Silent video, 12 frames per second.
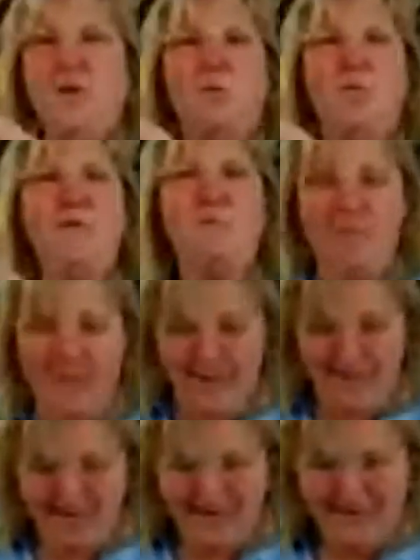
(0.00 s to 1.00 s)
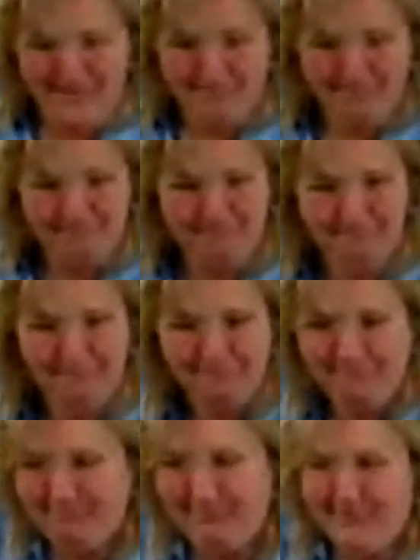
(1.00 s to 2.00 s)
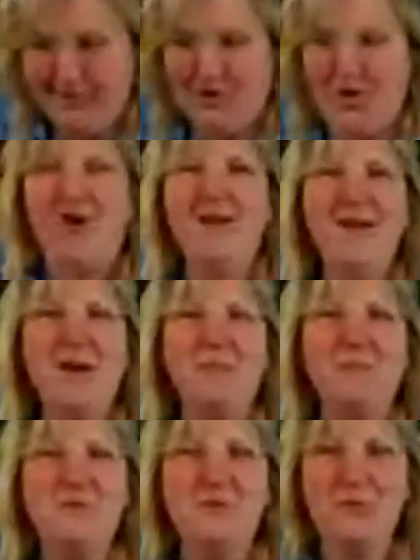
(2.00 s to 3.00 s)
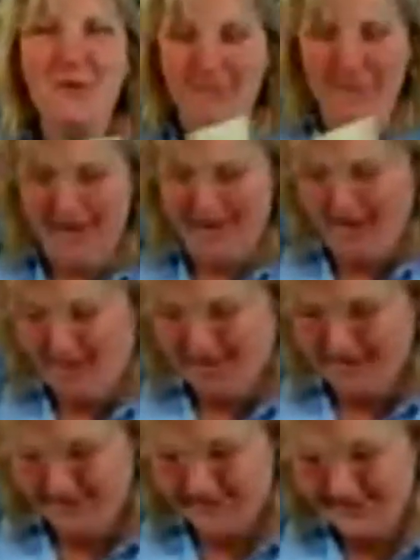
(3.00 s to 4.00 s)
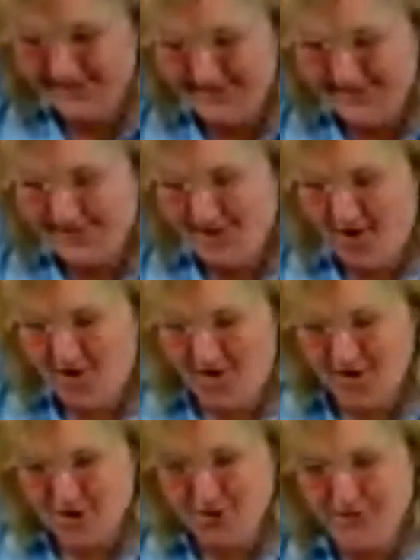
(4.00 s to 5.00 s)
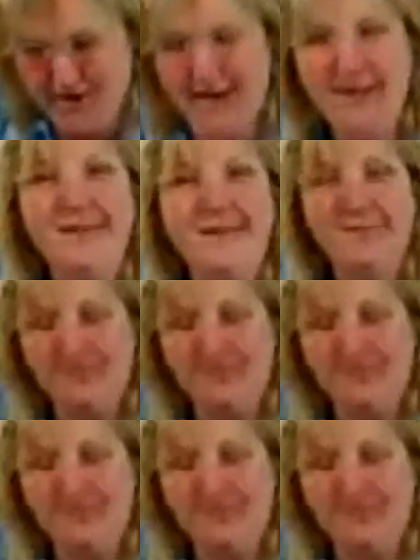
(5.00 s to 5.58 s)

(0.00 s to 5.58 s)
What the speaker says: We've been gardening up a storm here on our street.